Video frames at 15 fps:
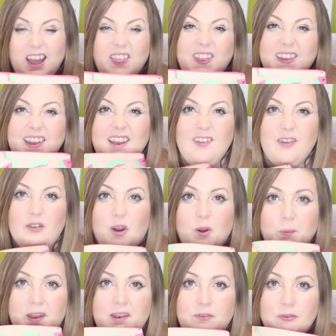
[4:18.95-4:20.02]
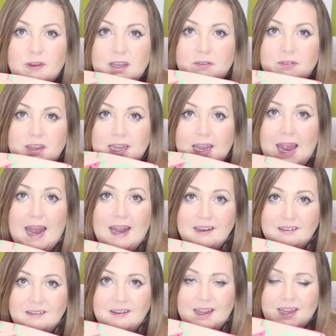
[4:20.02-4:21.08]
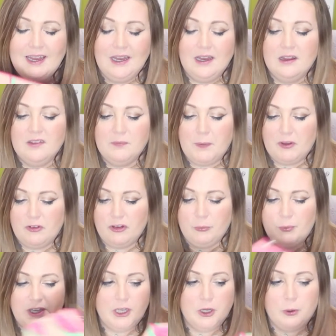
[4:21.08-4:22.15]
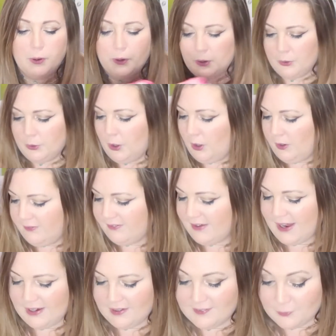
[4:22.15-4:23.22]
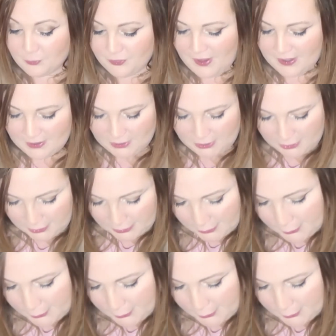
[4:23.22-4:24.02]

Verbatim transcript: I think things are always really, really handy, especially when you're going on holiday, so thank